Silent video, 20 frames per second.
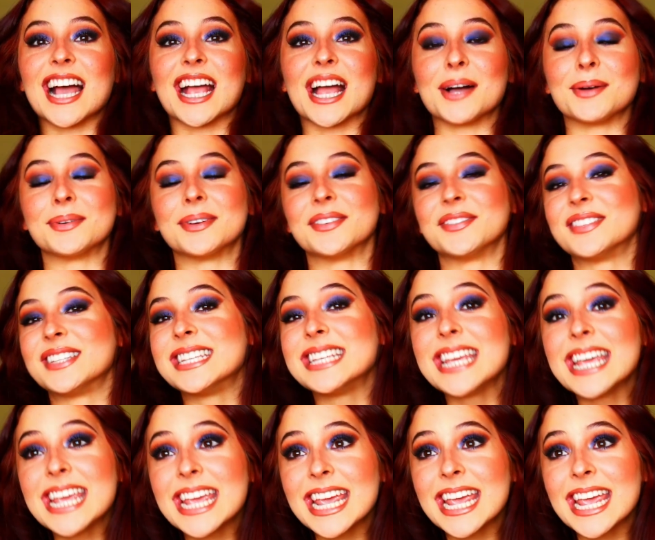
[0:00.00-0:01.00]
a cup of
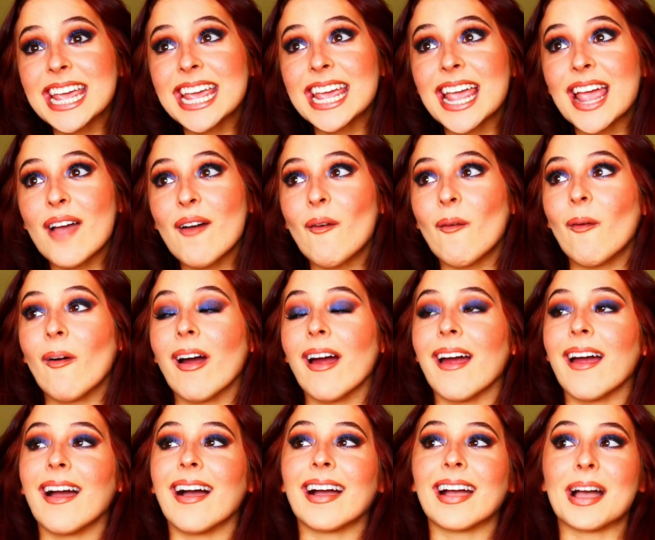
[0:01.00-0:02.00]
tea
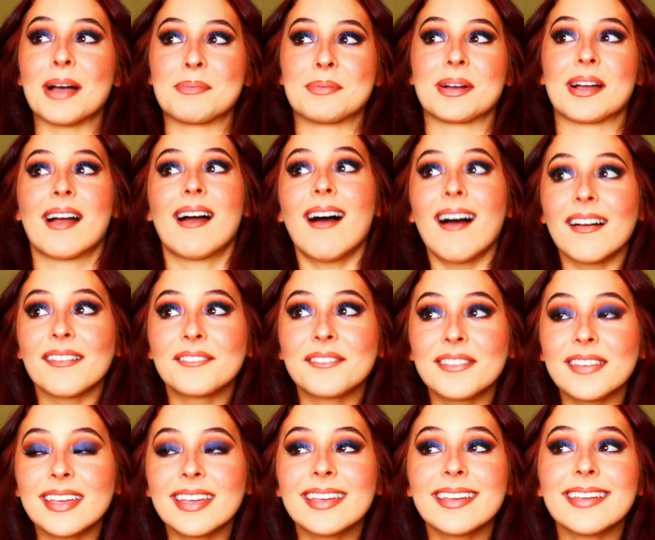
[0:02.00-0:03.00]
or a cup of
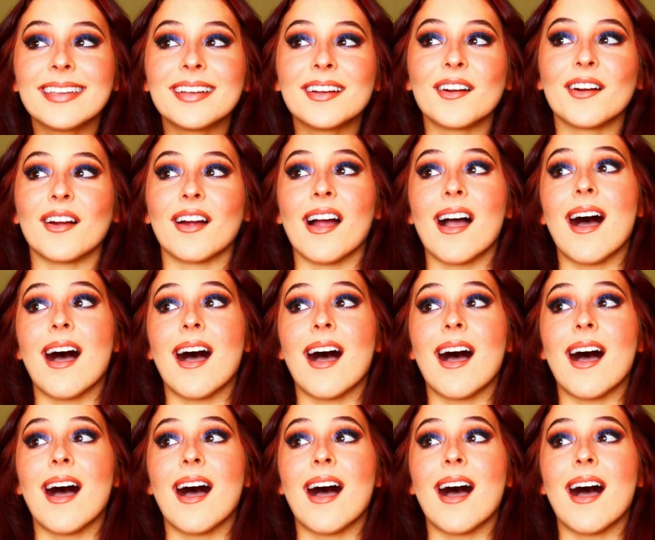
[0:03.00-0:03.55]
coffee or a